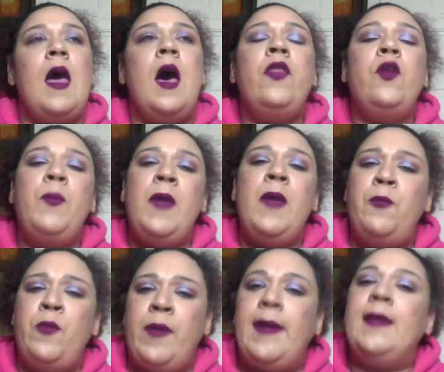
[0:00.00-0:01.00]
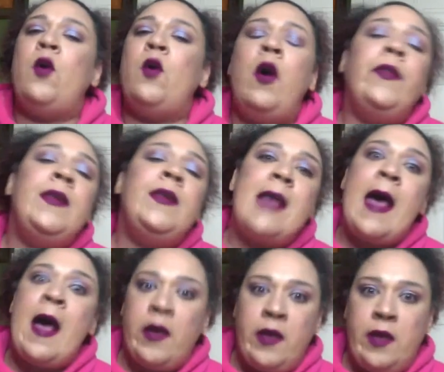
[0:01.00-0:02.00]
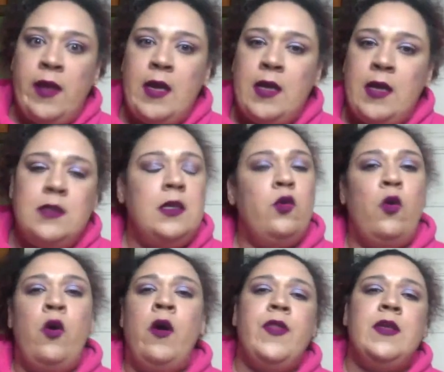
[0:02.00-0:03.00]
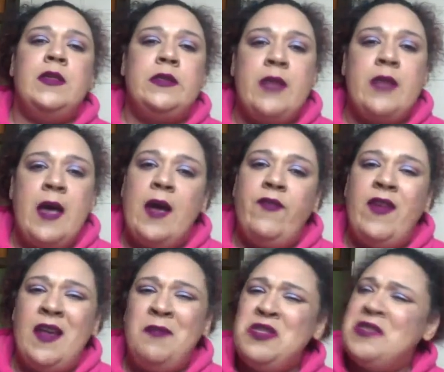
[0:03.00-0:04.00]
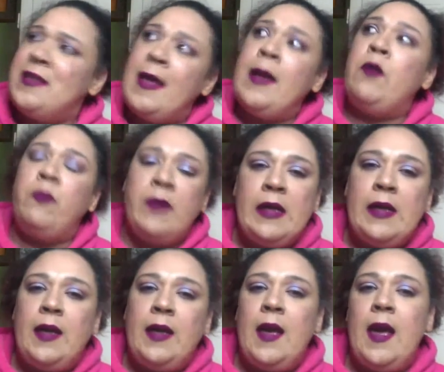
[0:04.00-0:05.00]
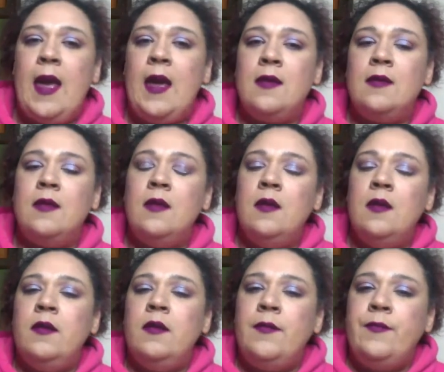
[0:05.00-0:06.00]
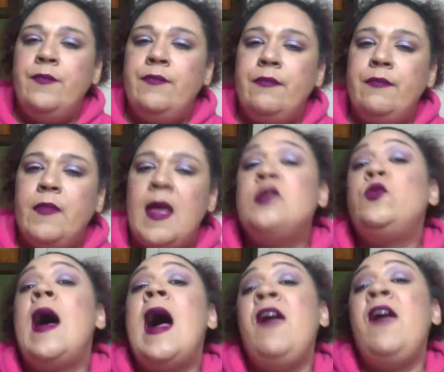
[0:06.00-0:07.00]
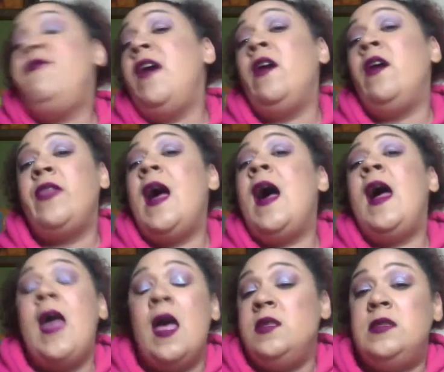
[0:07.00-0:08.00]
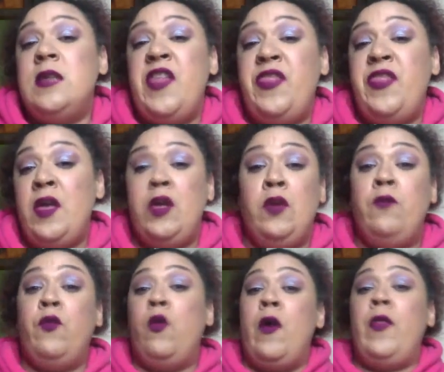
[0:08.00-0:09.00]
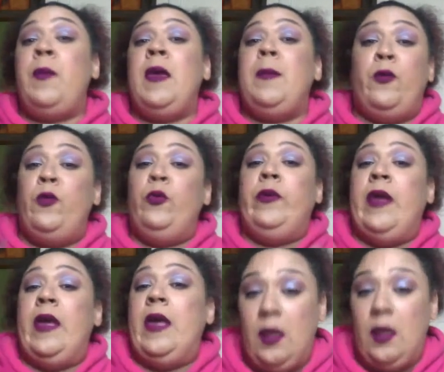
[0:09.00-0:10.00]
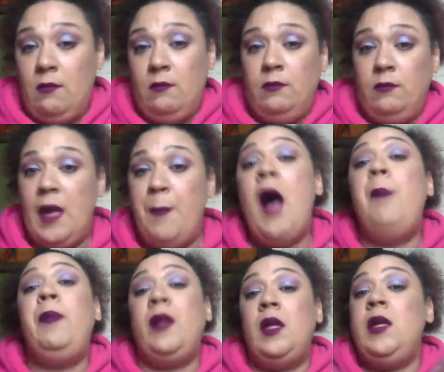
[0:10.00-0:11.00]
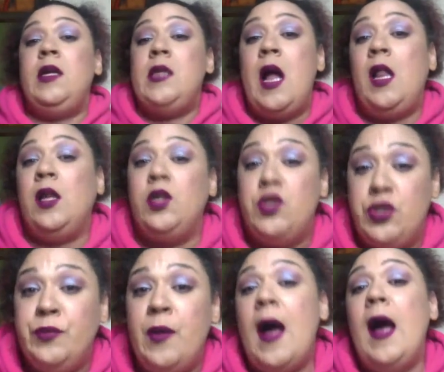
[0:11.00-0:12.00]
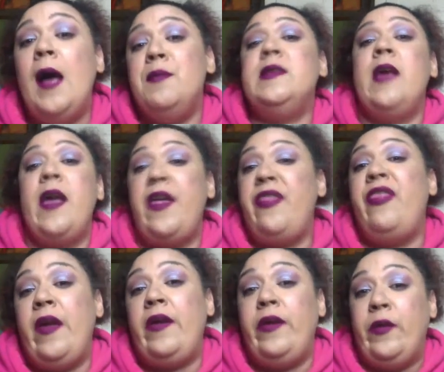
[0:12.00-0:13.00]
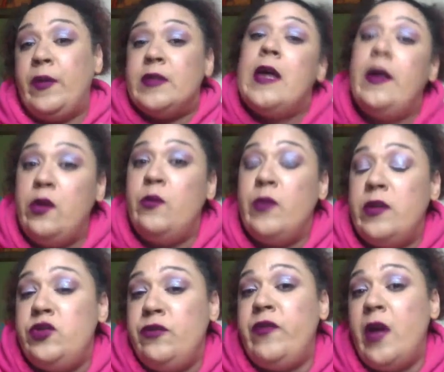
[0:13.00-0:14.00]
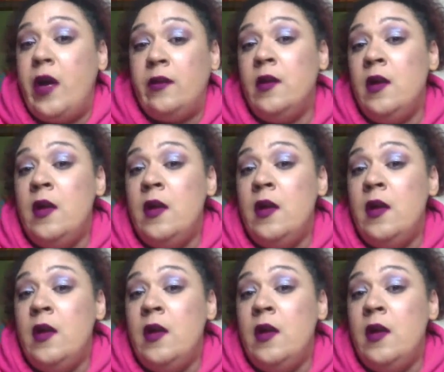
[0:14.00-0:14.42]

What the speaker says: other people get all these accolades and all this stuff. And I'm just like, really? And that's why I felt that I had to say thank you for all the people who didn't. publicly acknowledge you. I'm saying thank you because I know what you've done.